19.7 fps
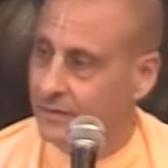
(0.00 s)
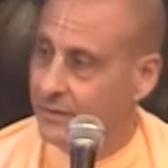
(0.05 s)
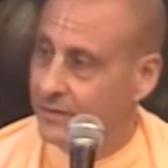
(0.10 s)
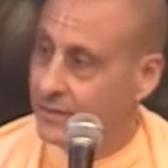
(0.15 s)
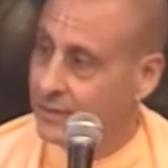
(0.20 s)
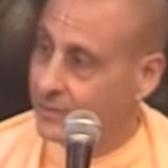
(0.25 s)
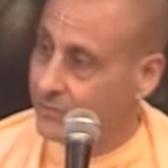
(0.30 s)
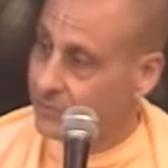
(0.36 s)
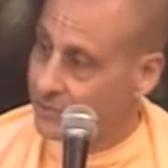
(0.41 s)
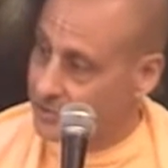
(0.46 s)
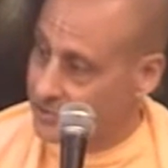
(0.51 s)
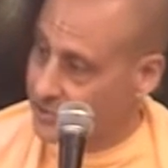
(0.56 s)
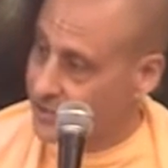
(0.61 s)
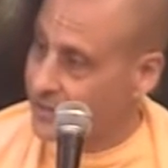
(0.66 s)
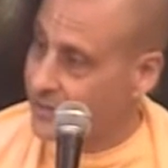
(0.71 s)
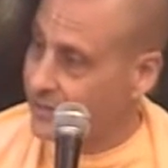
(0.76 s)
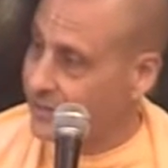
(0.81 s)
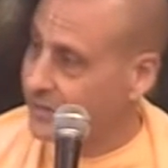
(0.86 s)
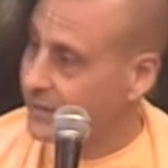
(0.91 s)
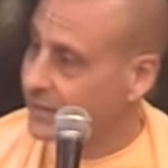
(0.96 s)
he was
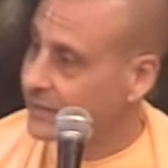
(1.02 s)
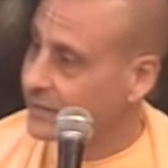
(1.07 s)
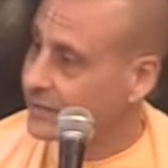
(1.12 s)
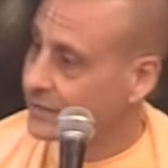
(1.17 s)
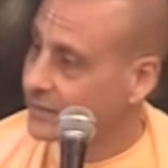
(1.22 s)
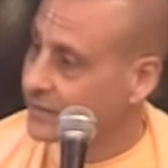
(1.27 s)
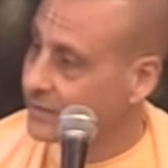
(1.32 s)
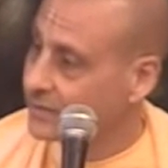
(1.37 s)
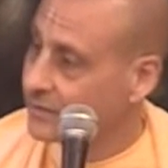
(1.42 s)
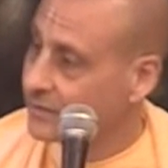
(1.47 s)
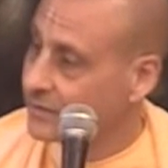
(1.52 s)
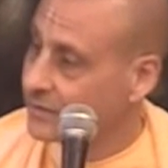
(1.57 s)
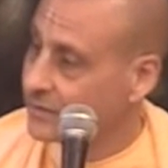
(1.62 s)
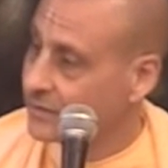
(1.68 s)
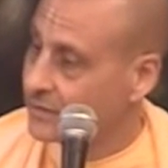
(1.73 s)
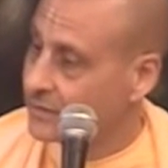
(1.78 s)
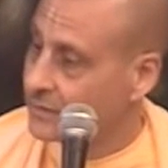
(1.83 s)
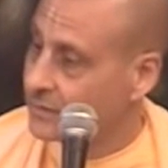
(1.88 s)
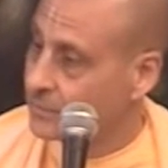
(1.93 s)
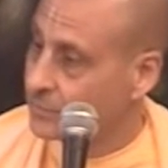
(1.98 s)
thinking,
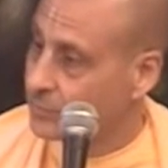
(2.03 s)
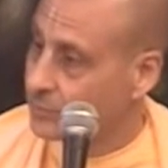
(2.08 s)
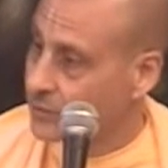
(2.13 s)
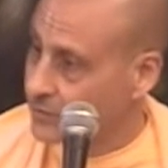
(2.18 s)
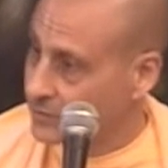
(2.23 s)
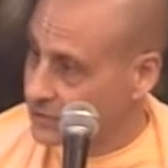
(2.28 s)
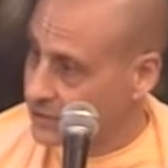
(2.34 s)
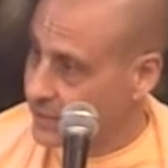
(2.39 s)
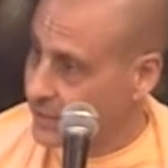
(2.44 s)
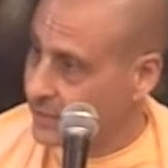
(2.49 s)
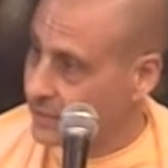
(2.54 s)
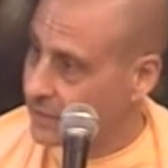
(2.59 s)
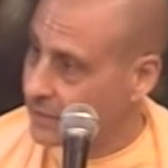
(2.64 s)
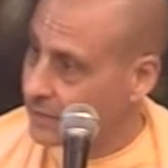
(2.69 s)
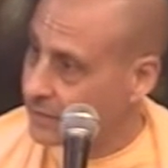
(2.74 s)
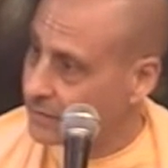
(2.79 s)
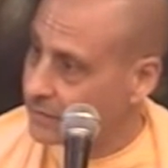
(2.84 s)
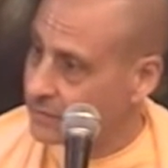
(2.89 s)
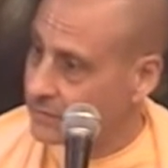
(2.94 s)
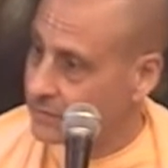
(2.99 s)

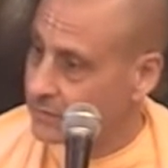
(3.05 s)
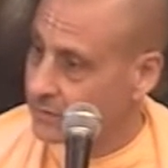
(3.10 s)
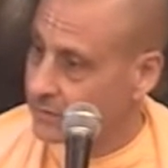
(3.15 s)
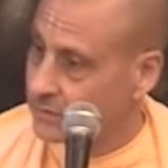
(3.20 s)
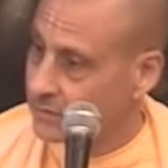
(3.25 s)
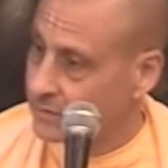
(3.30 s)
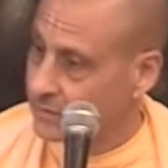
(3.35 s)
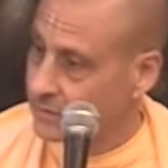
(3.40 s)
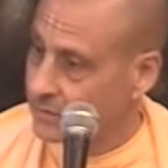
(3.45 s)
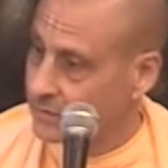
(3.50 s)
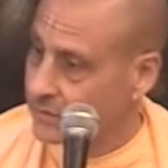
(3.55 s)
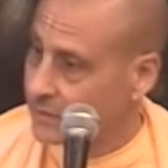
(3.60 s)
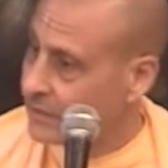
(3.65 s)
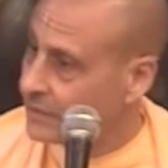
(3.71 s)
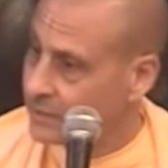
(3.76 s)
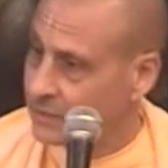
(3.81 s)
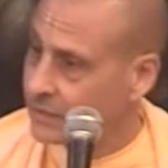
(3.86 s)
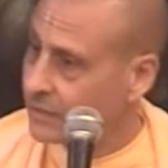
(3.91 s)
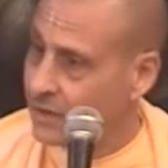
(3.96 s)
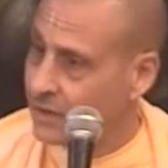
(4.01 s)
Prasenna, he
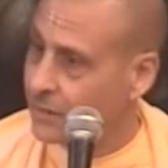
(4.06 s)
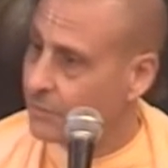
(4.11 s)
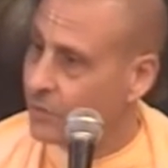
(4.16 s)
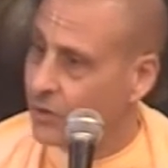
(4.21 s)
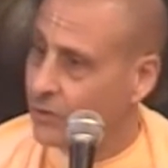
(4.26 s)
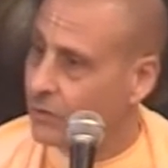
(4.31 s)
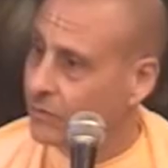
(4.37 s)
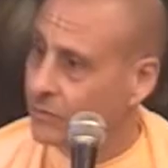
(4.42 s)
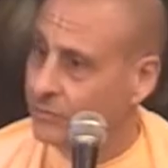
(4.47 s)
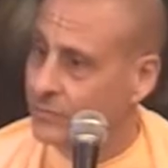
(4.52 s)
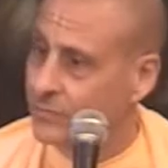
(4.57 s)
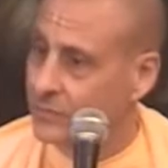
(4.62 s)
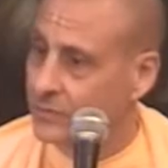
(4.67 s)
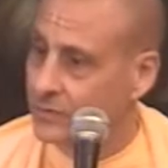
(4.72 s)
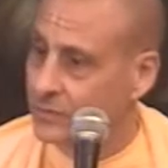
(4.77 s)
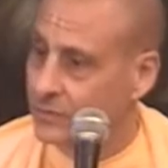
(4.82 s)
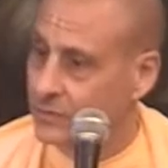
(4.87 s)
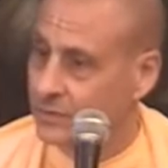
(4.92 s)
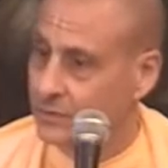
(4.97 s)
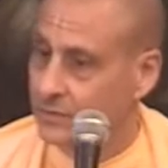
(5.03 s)
didn't come home
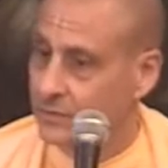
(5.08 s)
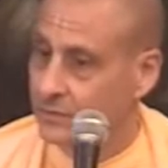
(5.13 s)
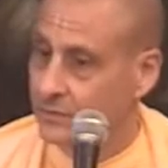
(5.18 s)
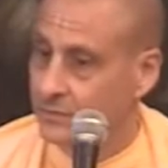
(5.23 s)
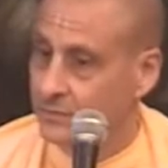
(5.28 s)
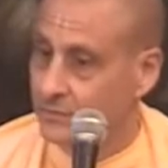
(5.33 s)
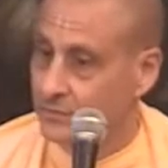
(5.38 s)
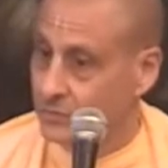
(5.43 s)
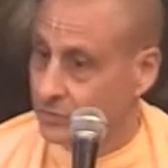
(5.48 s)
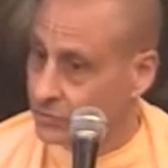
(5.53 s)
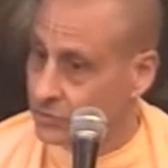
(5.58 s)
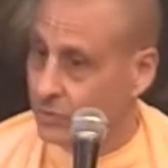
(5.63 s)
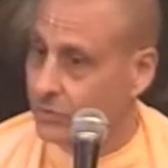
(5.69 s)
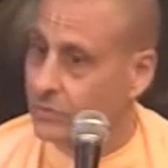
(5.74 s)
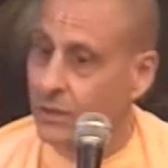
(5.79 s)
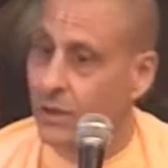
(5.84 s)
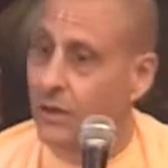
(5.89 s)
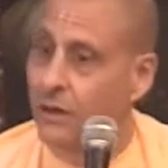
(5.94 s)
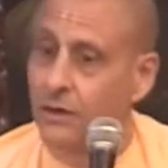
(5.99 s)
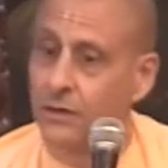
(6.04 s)
for so
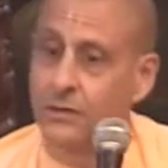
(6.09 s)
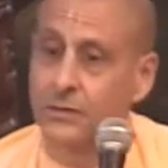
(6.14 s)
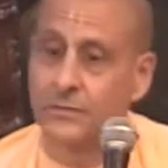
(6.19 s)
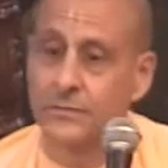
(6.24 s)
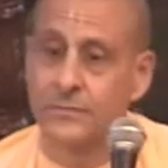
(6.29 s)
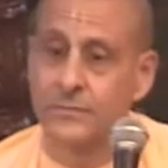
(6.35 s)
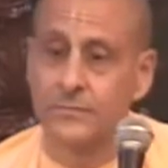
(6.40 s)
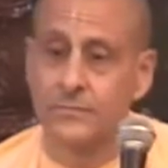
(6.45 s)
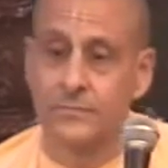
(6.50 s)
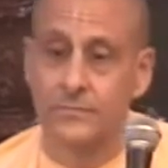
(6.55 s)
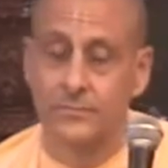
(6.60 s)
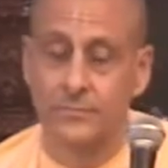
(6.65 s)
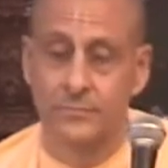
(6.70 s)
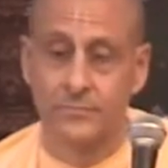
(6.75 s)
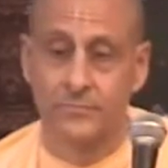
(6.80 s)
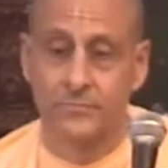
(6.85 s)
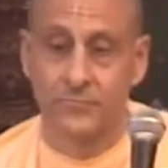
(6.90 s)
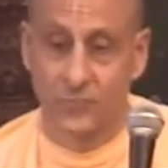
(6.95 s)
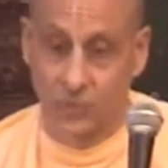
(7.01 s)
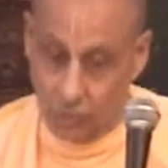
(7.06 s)
long.
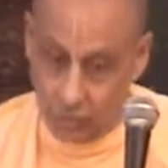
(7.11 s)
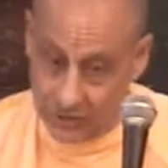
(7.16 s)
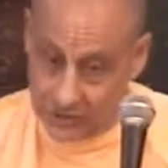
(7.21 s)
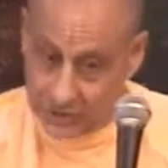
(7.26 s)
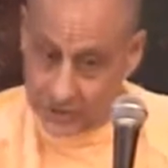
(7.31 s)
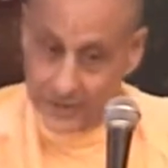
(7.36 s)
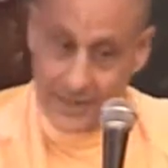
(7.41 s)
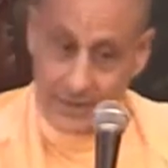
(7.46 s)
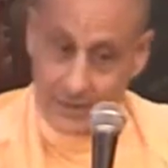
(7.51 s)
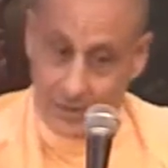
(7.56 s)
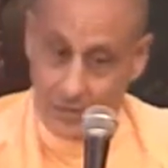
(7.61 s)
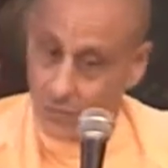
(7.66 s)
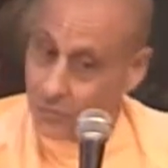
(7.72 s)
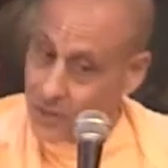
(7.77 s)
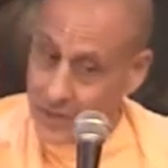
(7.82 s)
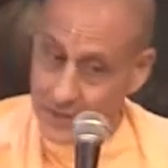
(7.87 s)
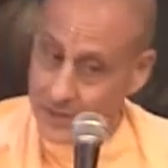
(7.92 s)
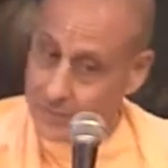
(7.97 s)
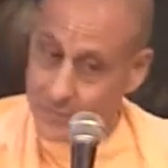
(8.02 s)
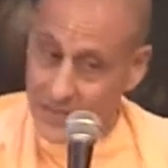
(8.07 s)
Krishna
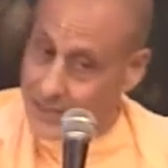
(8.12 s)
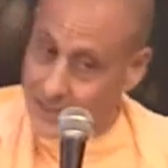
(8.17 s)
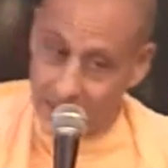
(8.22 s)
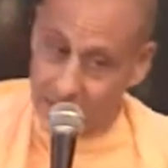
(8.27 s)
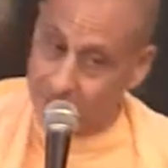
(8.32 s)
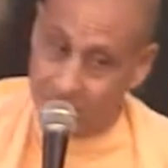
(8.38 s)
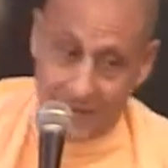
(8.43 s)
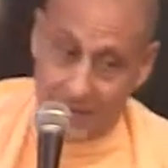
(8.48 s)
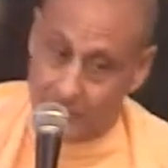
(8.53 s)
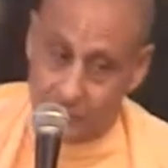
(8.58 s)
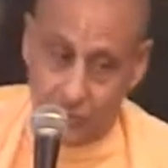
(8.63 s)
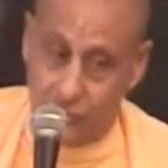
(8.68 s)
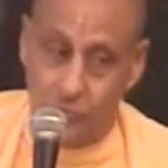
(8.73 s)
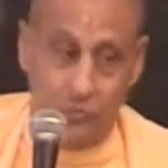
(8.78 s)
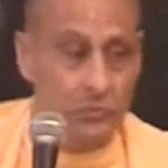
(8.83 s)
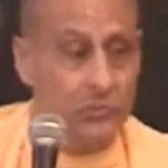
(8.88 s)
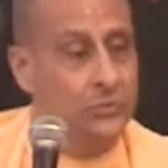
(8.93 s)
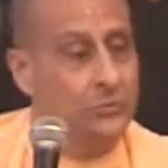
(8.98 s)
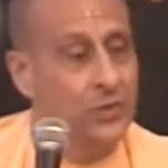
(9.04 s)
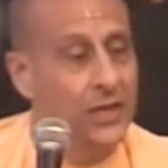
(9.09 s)
wanted me to give that
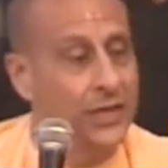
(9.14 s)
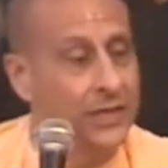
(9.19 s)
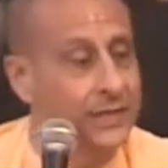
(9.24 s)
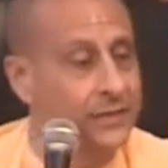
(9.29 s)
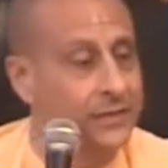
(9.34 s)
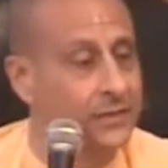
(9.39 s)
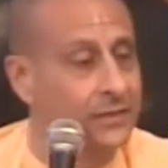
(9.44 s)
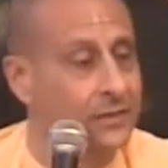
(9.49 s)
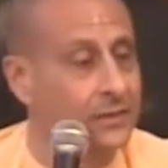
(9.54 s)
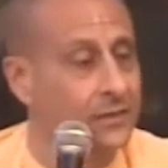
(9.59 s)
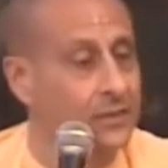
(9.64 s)
jewel away.